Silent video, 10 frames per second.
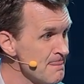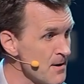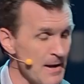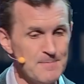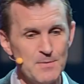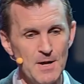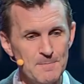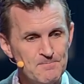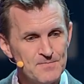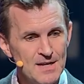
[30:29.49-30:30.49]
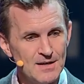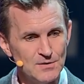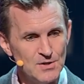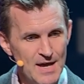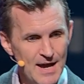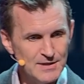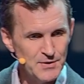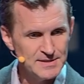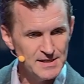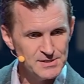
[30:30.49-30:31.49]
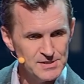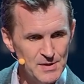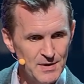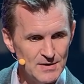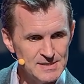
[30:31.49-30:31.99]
Okay, here we go. We'll do AI translation. Here we go.